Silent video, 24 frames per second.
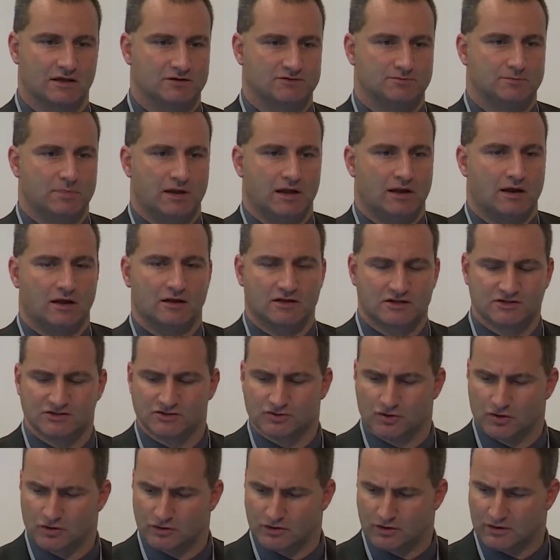has been an
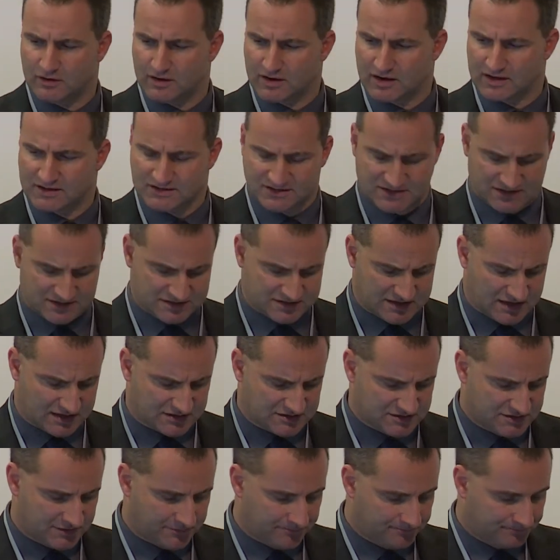extraordinary
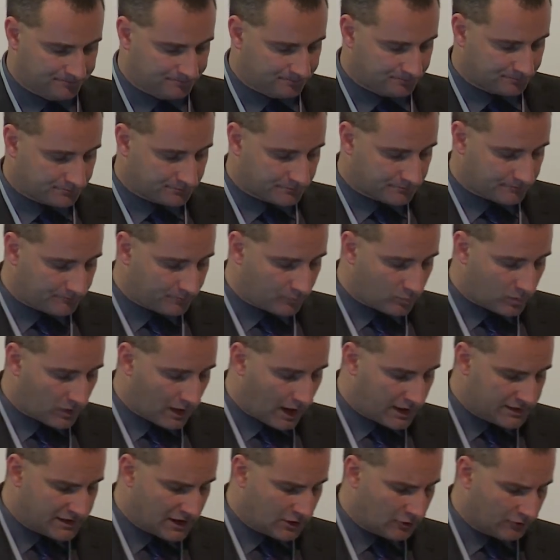success.
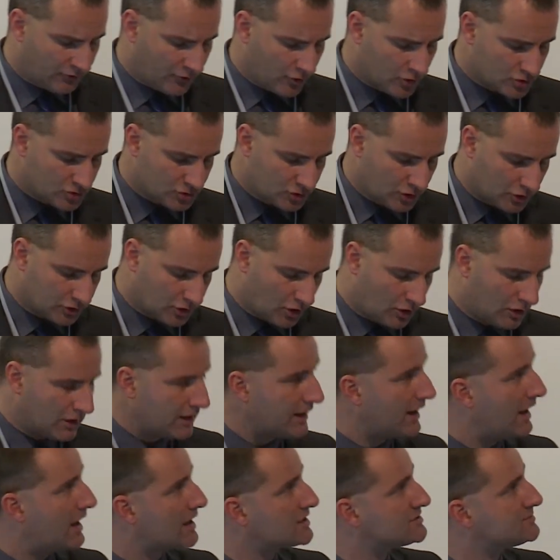And then, of course, not only
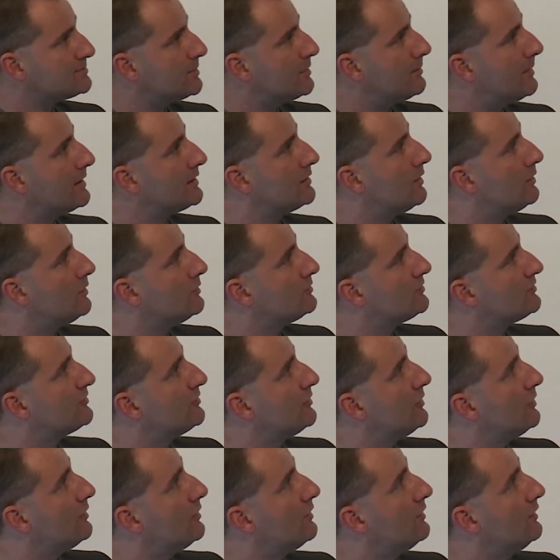Expo, but
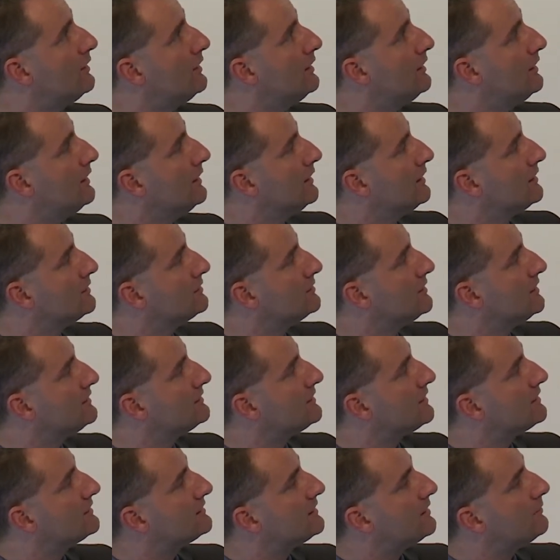also these
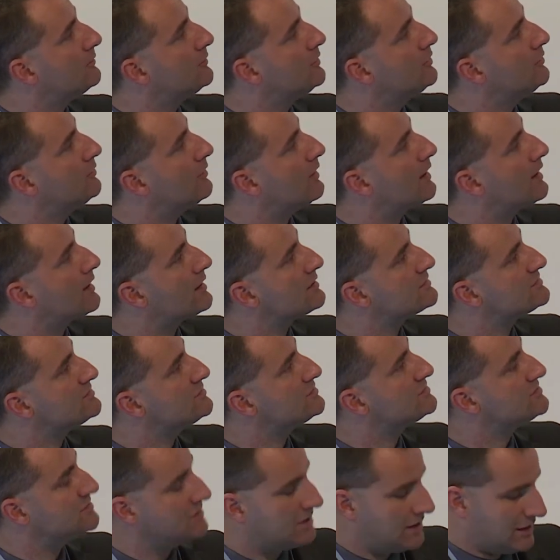are some new areas you
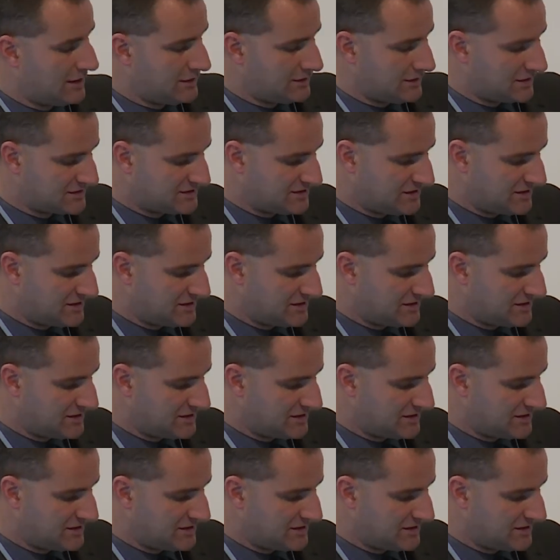see. There's